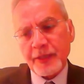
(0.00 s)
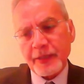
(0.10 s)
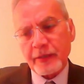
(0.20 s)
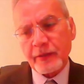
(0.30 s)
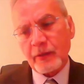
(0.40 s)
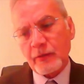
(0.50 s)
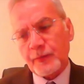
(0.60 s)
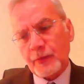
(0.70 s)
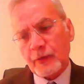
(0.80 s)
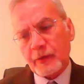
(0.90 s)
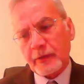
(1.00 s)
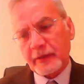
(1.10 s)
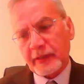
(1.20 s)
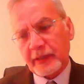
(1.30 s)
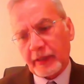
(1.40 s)
go for the
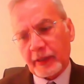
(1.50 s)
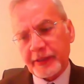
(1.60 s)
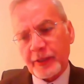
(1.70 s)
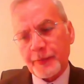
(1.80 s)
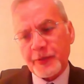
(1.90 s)
other option,